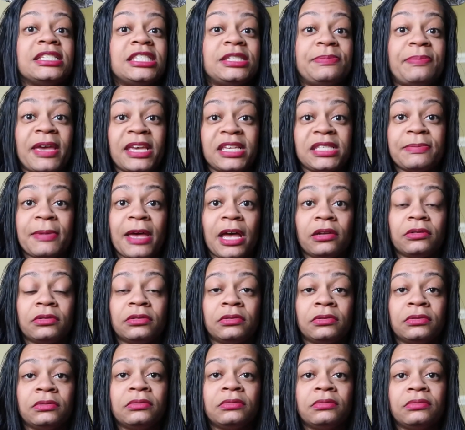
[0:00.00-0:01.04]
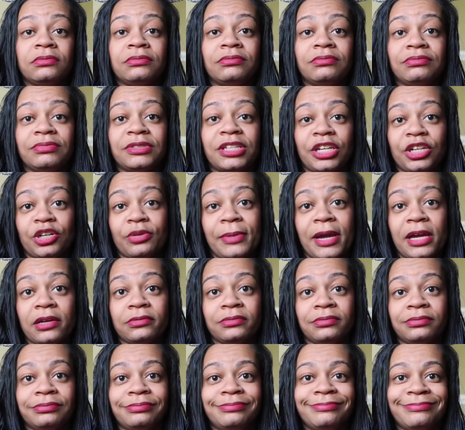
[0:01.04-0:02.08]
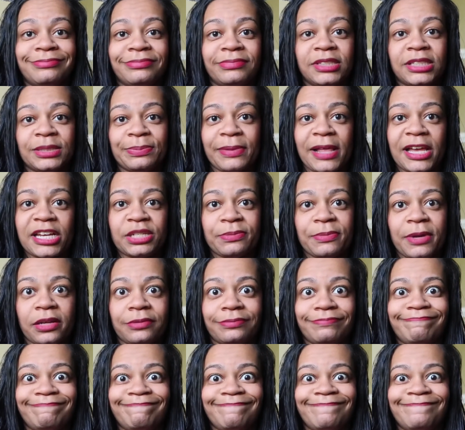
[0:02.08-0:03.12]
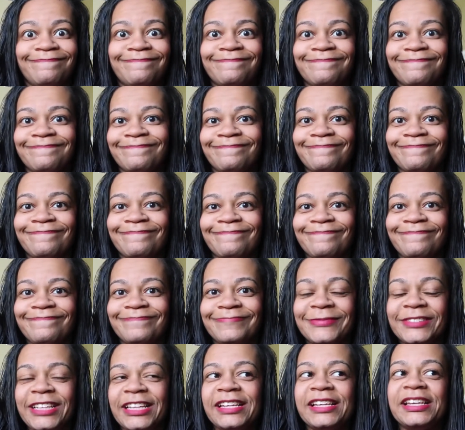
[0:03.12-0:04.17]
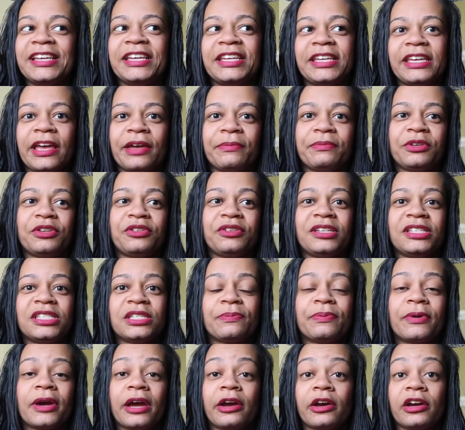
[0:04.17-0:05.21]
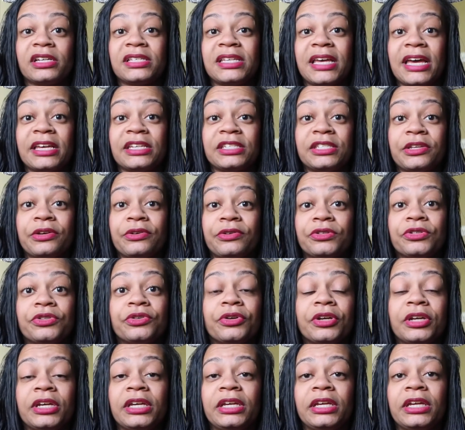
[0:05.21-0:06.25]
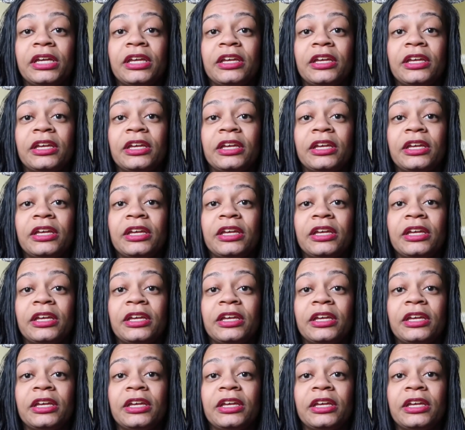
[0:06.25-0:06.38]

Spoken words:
Space Mountain, Thunder Mountain, Splash Mountain. Yeah, you need to prioritize those three.